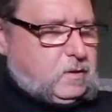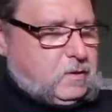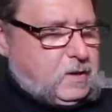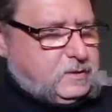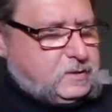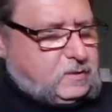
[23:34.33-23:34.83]

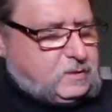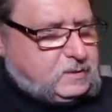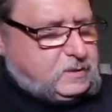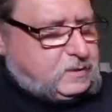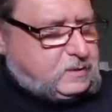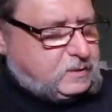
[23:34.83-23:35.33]
All right, so
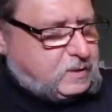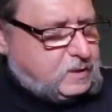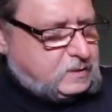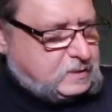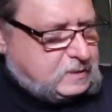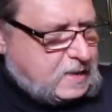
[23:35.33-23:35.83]
this is just going
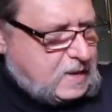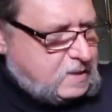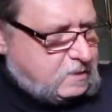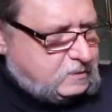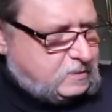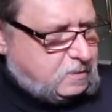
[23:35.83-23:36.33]
to
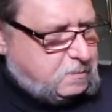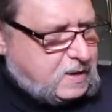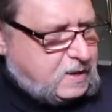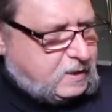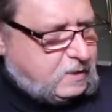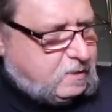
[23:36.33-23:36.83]
slide onto the
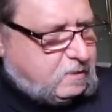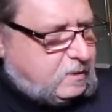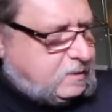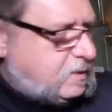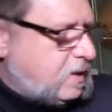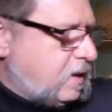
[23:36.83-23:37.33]
back here
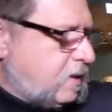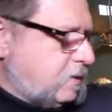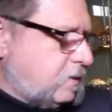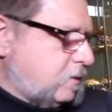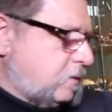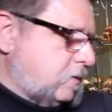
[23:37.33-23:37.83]
like that.
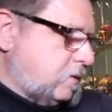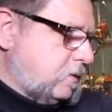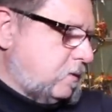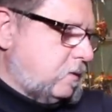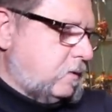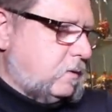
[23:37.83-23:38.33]

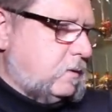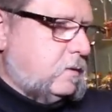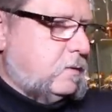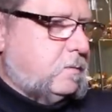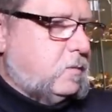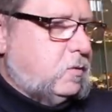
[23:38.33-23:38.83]

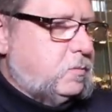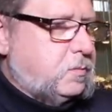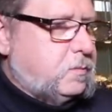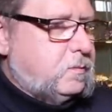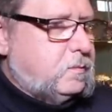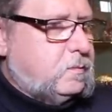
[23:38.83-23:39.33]
Boop.
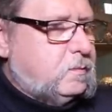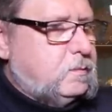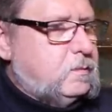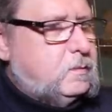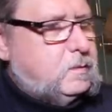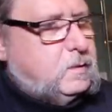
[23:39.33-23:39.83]

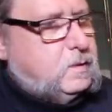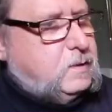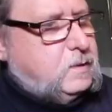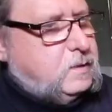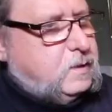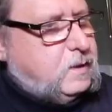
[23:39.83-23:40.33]

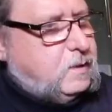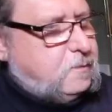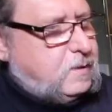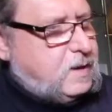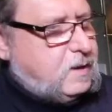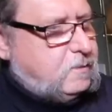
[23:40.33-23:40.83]
Oh,
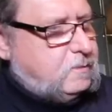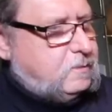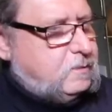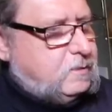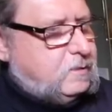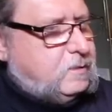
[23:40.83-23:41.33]
wow.
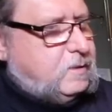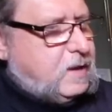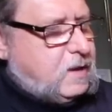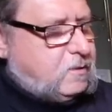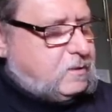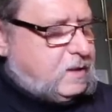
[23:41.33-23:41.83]

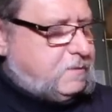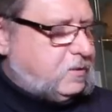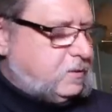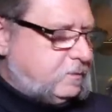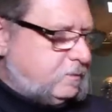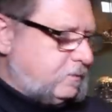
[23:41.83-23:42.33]
How
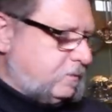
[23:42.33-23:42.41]
clever.